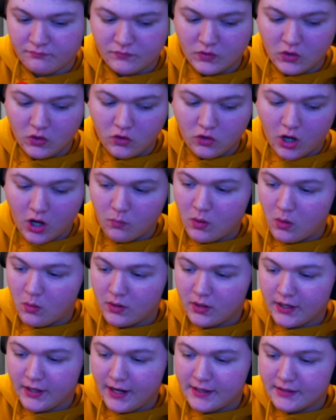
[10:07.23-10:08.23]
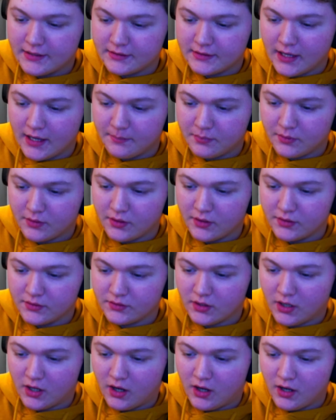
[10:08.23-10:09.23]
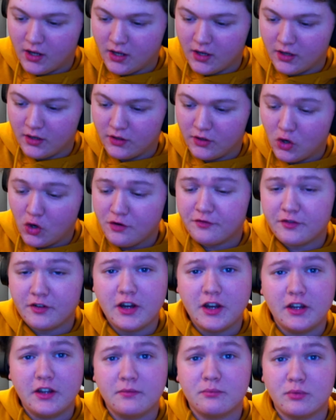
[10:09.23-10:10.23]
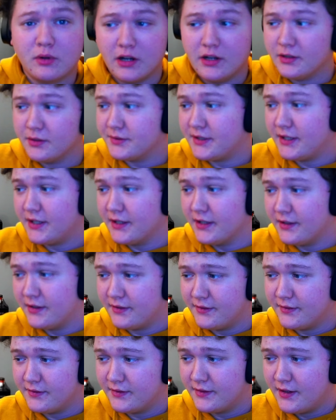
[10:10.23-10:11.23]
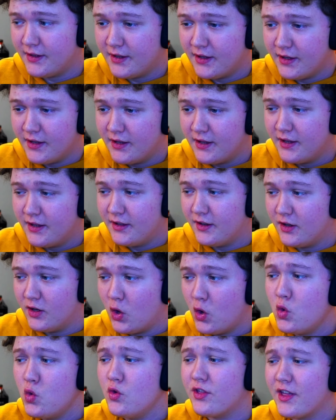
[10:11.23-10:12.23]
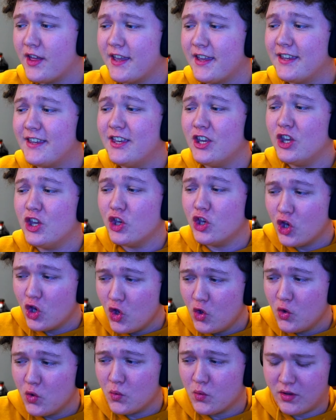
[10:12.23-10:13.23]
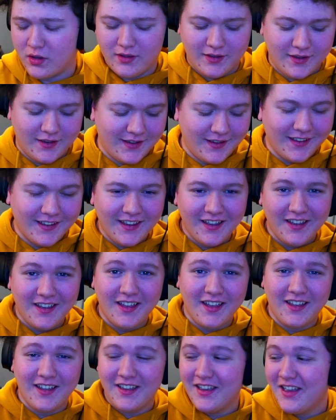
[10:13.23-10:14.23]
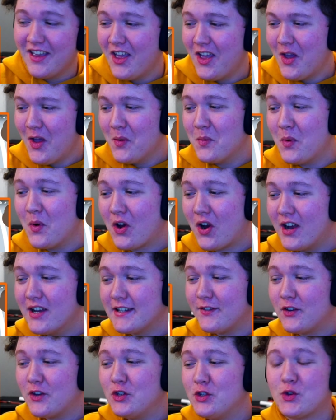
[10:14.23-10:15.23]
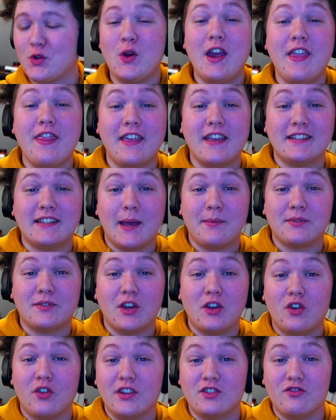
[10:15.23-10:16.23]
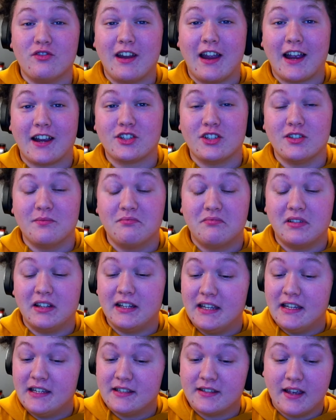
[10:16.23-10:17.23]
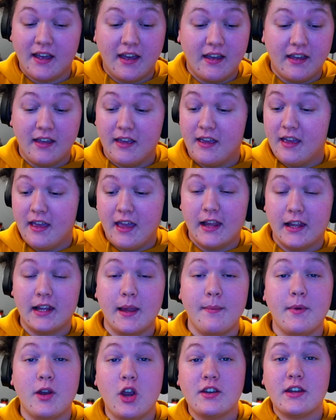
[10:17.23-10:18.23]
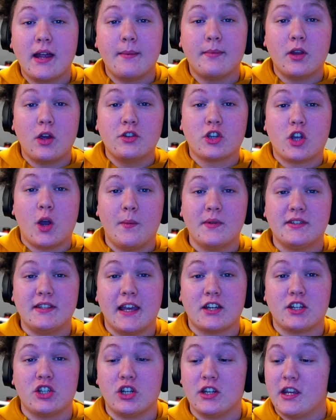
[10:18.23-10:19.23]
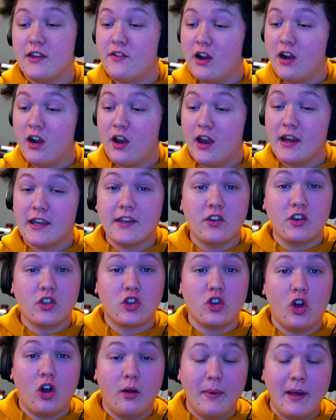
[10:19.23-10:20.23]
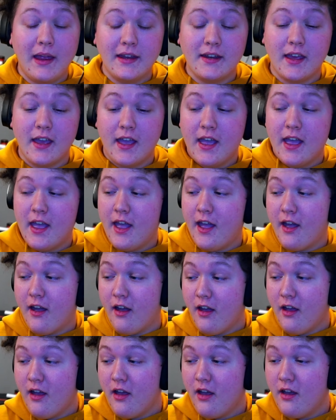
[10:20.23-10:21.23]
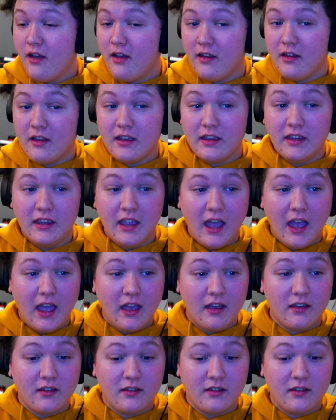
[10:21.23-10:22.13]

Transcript: Alright, well, we're going to end it there because no free brand deals here. No thank you. Well, guys, if you enjoyed this episode or this reaction, please let me know down below in the comment section. Give it a like, give it a comment. Yeah.